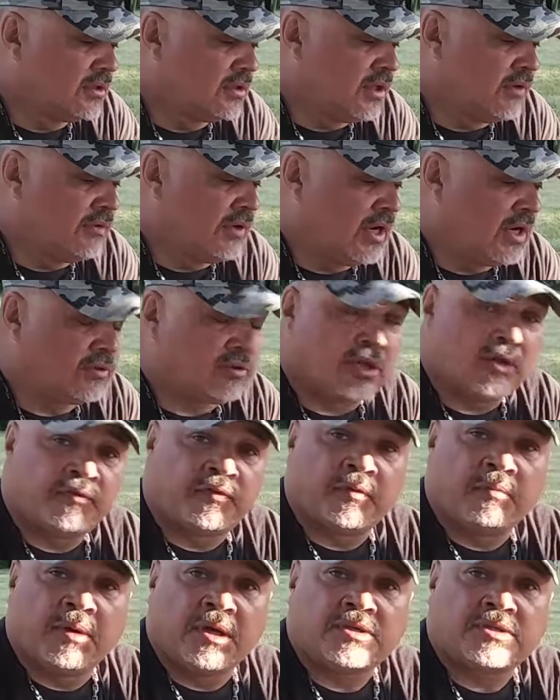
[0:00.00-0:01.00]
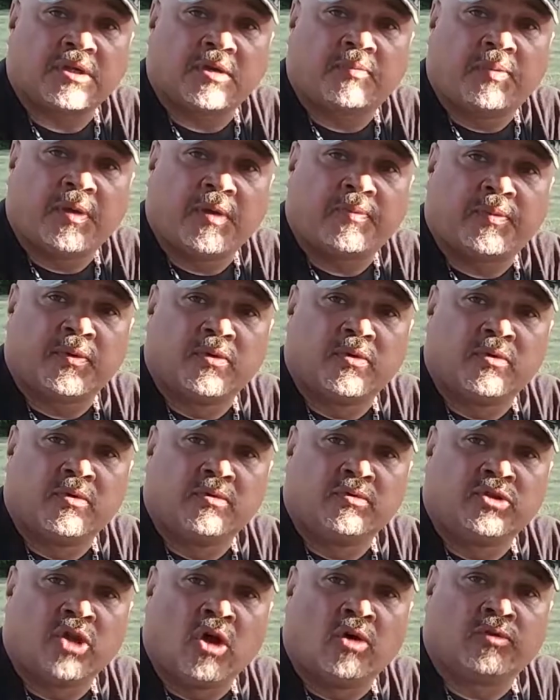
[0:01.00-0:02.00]
Giving out the information to people
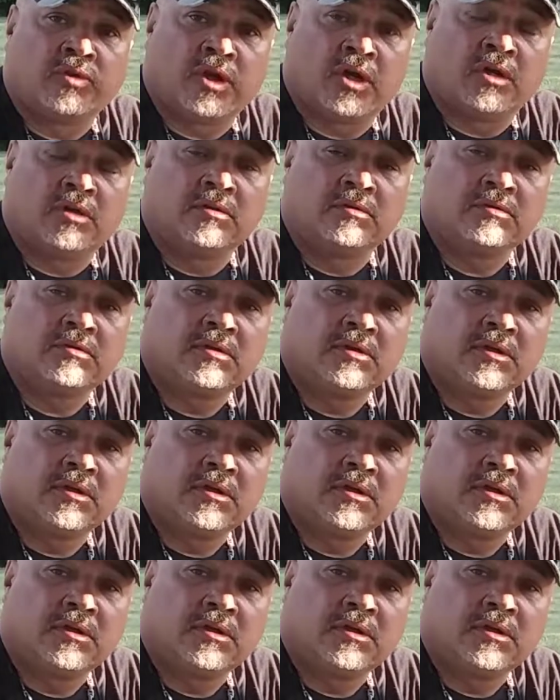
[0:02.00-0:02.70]
who don't know.